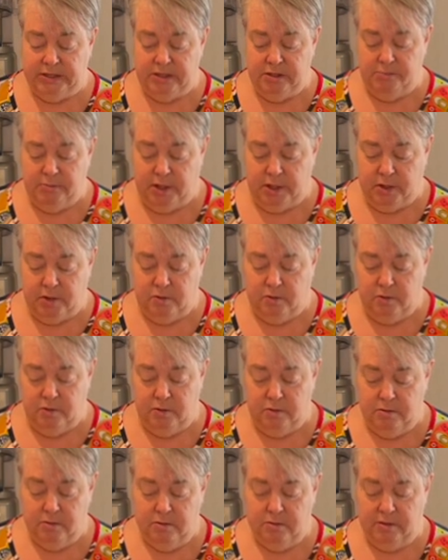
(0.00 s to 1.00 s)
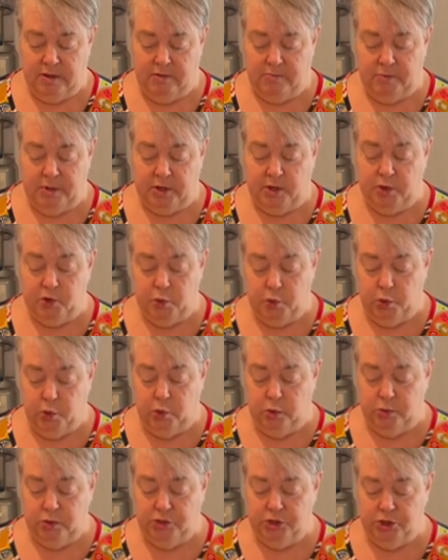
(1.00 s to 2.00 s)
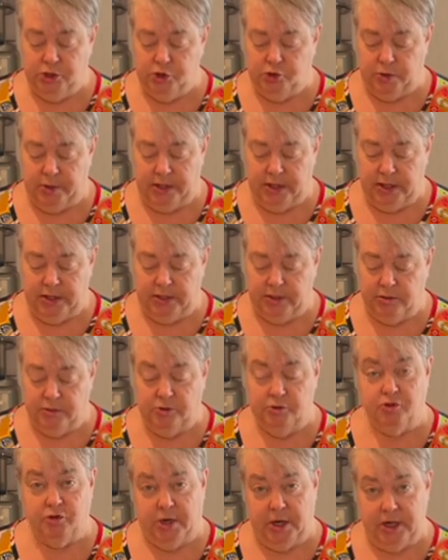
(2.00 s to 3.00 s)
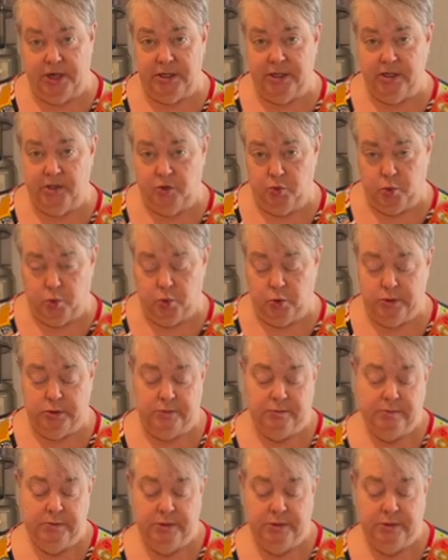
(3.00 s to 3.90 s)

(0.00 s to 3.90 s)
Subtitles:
in a bowl. They've been cooled and drained, or drained and cooled,